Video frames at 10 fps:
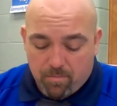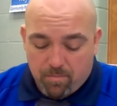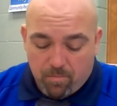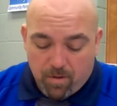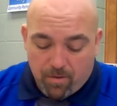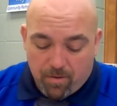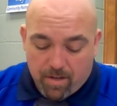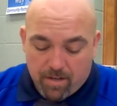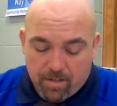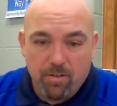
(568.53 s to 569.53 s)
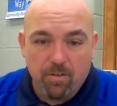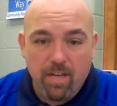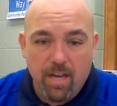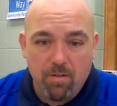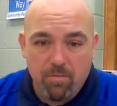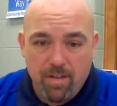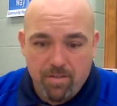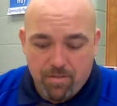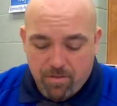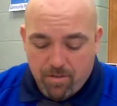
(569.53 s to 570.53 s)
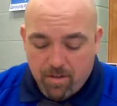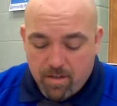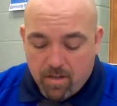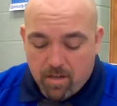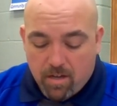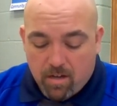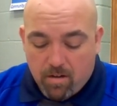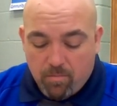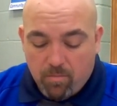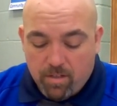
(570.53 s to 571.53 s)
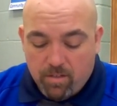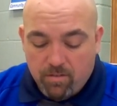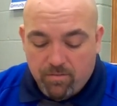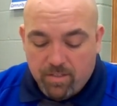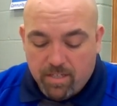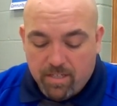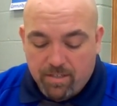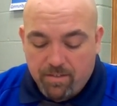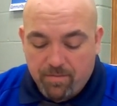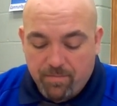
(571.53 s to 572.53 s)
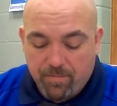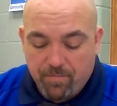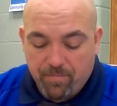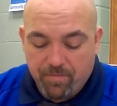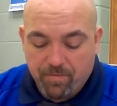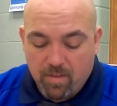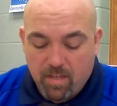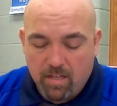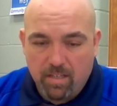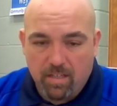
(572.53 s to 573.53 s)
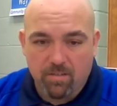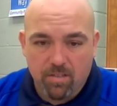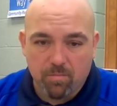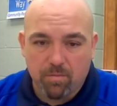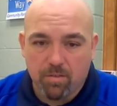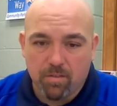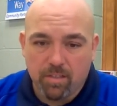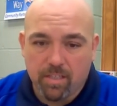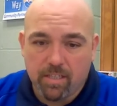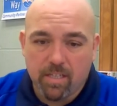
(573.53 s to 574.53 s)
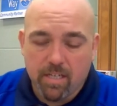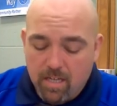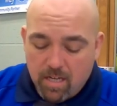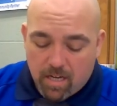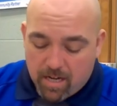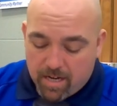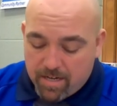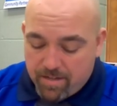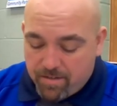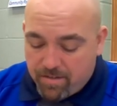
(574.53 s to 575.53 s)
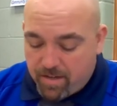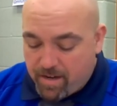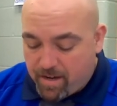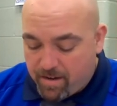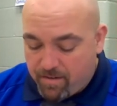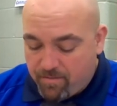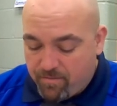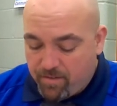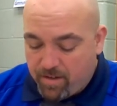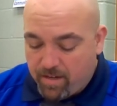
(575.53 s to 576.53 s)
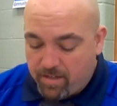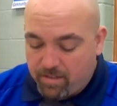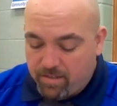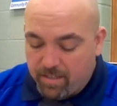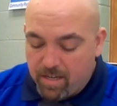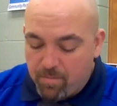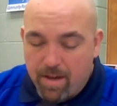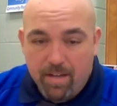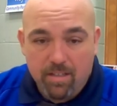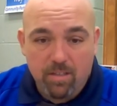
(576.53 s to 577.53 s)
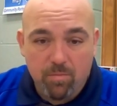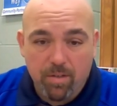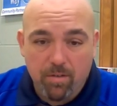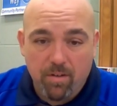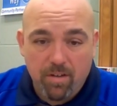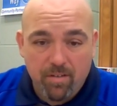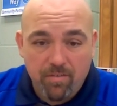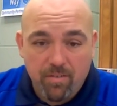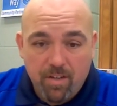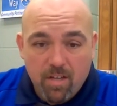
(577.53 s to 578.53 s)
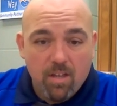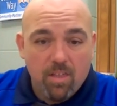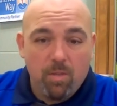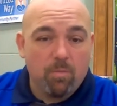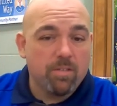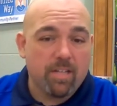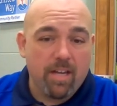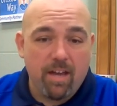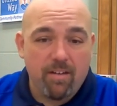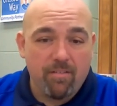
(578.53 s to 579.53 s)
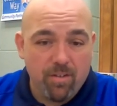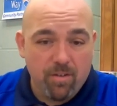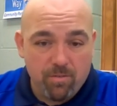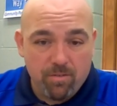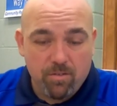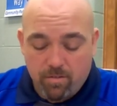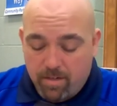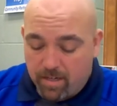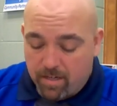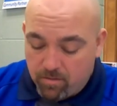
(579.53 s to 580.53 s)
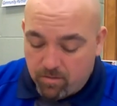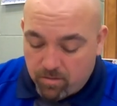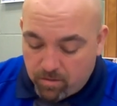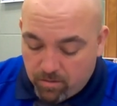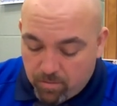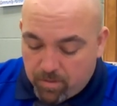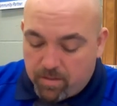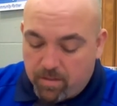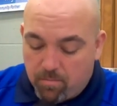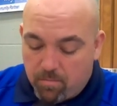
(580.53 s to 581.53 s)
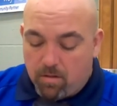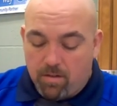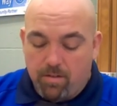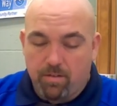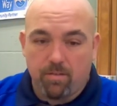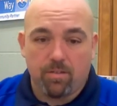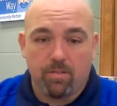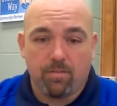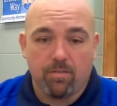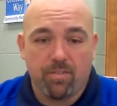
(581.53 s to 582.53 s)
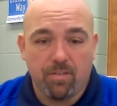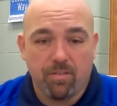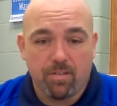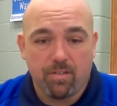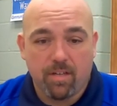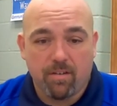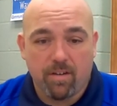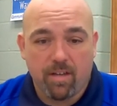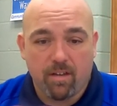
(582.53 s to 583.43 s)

whether or not you're okay with what you've done. Now some googly eyes have a sticky back that you peel off. The ones I have don't. So I gotta use glue to put them on. So if you notice now I